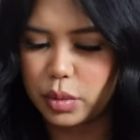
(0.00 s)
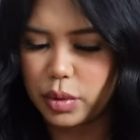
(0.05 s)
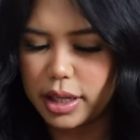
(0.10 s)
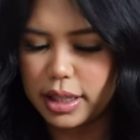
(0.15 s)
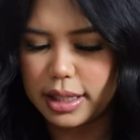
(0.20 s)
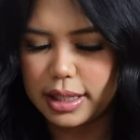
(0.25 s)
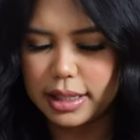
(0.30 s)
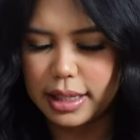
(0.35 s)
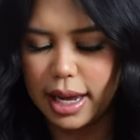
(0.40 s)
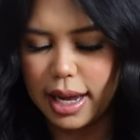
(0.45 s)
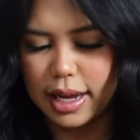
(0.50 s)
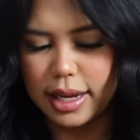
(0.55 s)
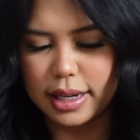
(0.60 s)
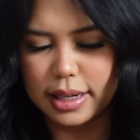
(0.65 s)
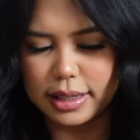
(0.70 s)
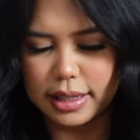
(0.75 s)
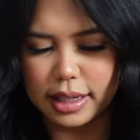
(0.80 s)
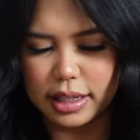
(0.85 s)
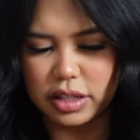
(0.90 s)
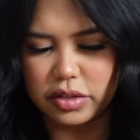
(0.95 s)
one
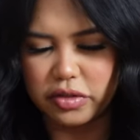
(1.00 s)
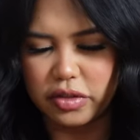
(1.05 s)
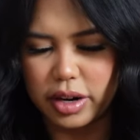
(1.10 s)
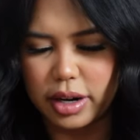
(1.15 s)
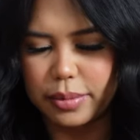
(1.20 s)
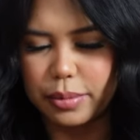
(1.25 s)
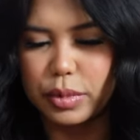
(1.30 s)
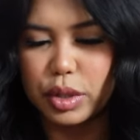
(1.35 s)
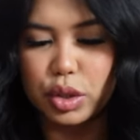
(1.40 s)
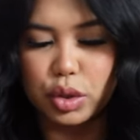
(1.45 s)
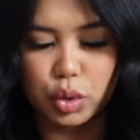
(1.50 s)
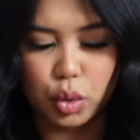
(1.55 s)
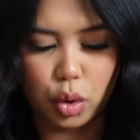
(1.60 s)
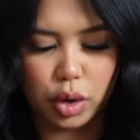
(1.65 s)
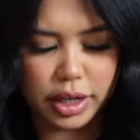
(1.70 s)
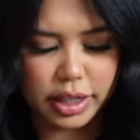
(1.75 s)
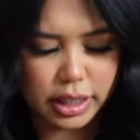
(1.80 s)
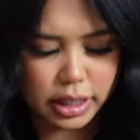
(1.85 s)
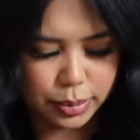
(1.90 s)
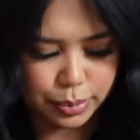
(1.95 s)
says it's from
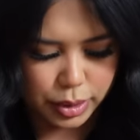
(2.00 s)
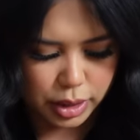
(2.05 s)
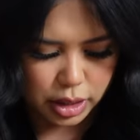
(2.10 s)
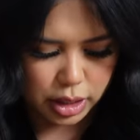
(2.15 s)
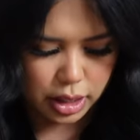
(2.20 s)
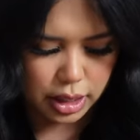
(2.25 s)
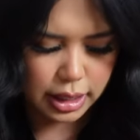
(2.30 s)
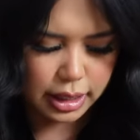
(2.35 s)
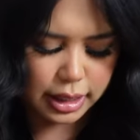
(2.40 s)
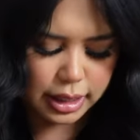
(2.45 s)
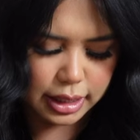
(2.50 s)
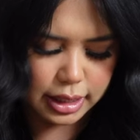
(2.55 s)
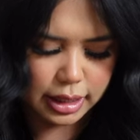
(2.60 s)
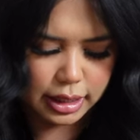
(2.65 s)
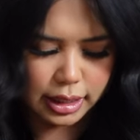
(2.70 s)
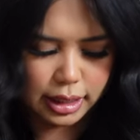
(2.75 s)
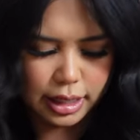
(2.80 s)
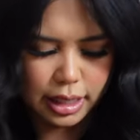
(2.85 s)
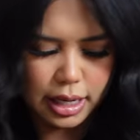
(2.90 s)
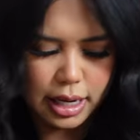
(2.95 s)

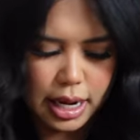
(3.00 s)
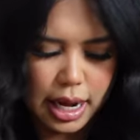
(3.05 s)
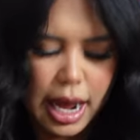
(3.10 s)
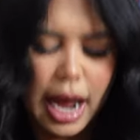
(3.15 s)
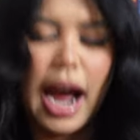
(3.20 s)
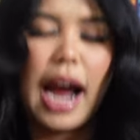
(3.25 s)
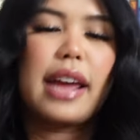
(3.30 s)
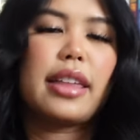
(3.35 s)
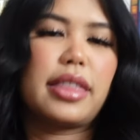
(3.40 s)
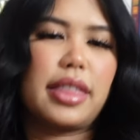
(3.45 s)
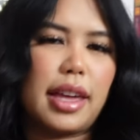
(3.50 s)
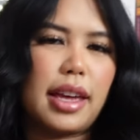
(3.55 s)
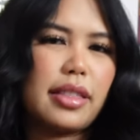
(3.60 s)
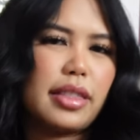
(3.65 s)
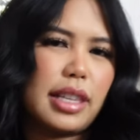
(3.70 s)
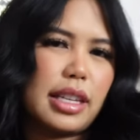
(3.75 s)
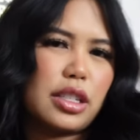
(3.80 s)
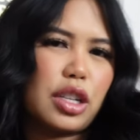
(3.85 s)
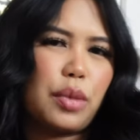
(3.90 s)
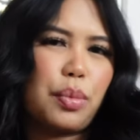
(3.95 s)
Sourcebooks. I think
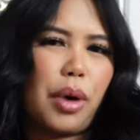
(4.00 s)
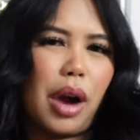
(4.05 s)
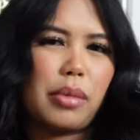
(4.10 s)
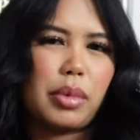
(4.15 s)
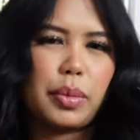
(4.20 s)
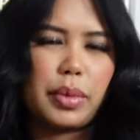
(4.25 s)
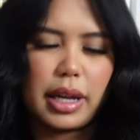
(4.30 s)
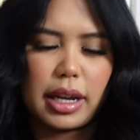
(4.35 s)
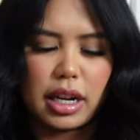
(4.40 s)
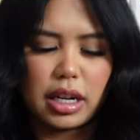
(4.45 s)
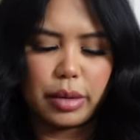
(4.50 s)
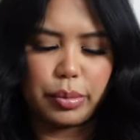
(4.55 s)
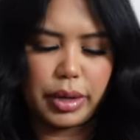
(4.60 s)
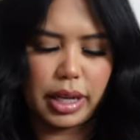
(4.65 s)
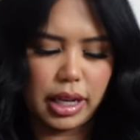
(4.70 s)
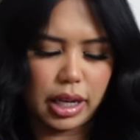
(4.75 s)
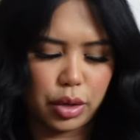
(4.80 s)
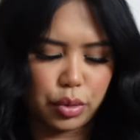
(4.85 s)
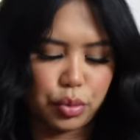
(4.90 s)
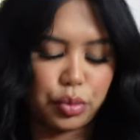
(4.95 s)
these are probably going to
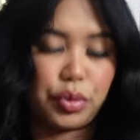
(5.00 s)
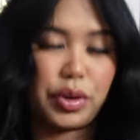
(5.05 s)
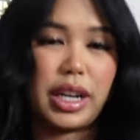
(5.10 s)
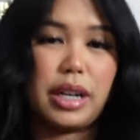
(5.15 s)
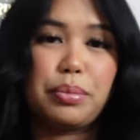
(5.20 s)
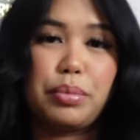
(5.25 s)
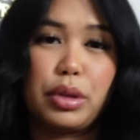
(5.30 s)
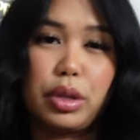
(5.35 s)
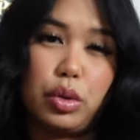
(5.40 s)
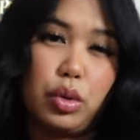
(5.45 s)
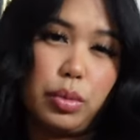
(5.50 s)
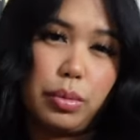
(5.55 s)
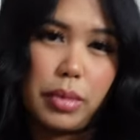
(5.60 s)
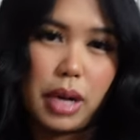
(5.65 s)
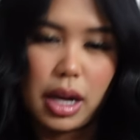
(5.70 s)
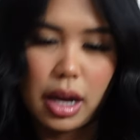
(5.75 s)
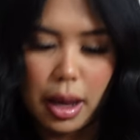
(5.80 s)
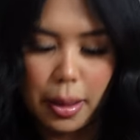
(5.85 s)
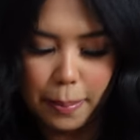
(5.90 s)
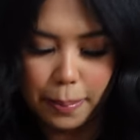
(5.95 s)
be Read Bloom
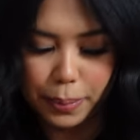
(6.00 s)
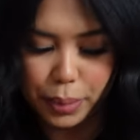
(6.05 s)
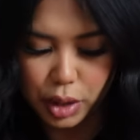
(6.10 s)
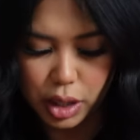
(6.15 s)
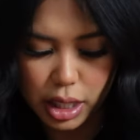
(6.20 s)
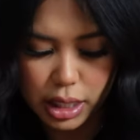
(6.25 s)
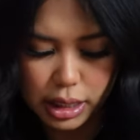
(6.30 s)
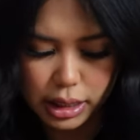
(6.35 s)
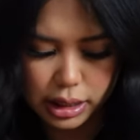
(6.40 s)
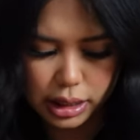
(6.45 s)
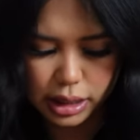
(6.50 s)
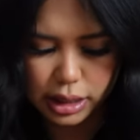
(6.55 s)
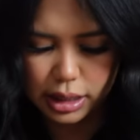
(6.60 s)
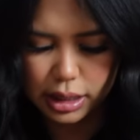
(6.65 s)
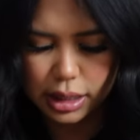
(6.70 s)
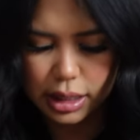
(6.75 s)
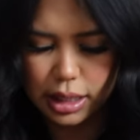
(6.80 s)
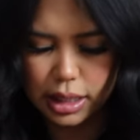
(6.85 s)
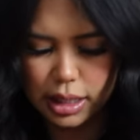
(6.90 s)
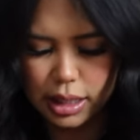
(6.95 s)
books.
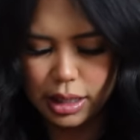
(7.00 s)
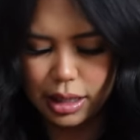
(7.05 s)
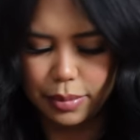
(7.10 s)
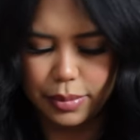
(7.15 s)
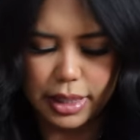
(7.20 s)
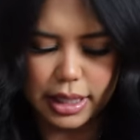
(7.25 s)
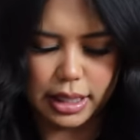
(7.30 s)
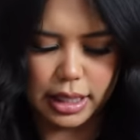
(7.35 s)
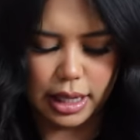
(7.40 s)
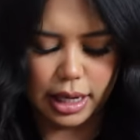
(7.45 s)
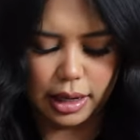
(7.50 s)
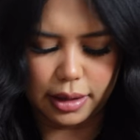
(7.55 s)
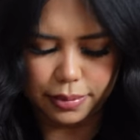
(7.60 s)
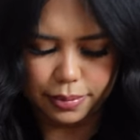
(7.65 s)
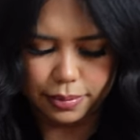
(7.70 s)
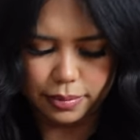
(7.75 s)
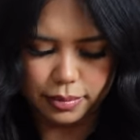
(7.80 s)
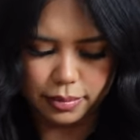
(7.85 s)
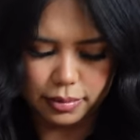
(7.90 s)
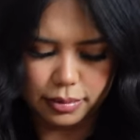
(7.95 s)
Let me
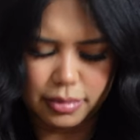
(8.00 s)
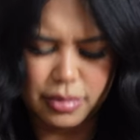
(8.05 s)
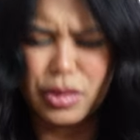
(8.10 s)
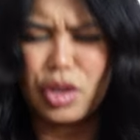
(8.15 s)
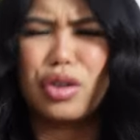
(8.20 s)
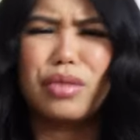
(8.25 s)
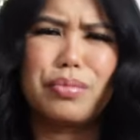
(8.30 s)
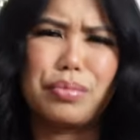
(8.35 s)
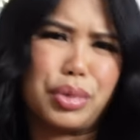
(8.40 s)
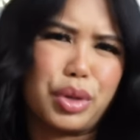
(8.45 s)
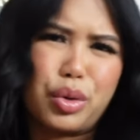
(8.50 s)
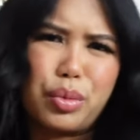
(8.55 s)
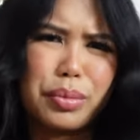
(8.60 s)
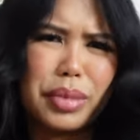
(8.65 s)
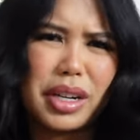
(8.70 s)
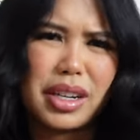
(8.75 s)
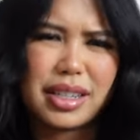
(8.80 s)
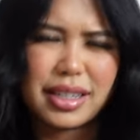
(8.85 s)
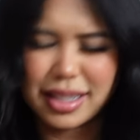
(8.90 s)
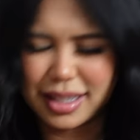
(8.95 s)
see. Bloom
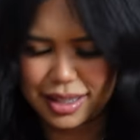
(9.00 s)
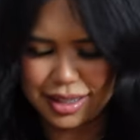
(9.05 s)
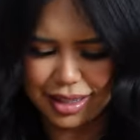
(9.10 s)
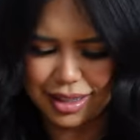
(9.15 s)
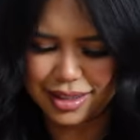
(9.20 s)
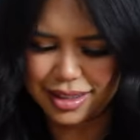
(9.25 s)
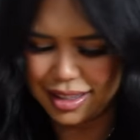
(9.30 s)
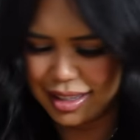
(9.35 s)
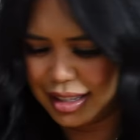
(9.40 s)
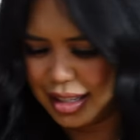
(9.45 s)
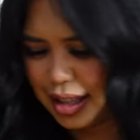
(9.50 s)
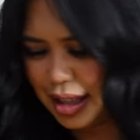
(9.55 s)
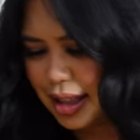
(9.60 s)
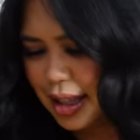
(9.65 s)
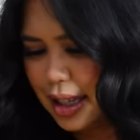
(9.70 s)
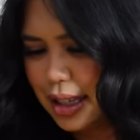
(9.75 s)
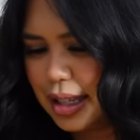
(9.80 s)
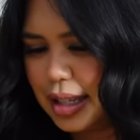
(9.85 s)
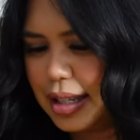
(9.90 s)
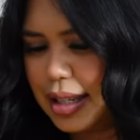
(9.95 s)
book.
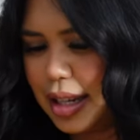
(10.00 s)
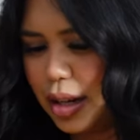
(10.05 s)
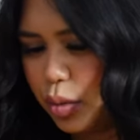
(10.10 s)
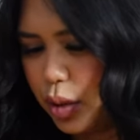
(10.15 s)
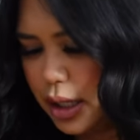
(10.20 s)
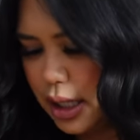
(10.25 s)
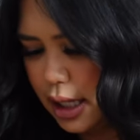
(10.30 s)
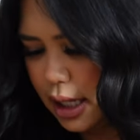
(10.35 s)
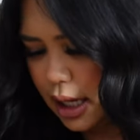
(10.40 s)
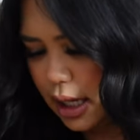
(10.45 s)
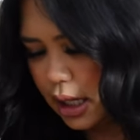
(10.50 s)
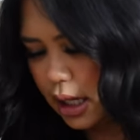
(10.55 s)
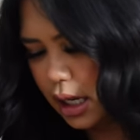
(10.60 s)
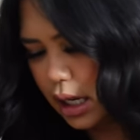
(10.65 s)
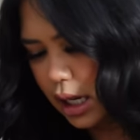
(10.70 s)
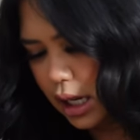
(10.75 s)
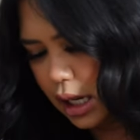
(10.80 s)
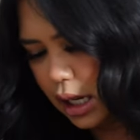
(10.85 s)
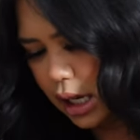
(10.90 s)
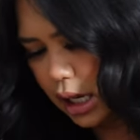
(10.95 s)
Let's see what's in
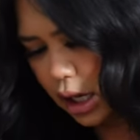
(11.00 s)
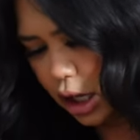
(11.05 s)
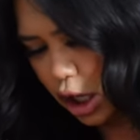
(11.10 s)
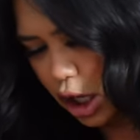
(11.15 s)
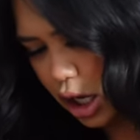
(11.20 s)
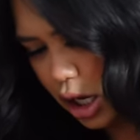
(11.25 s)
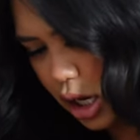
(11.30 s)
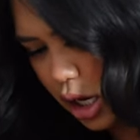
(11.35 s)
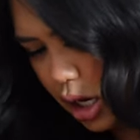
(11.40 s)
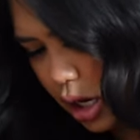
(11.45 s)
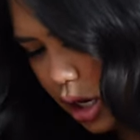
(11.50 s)
here.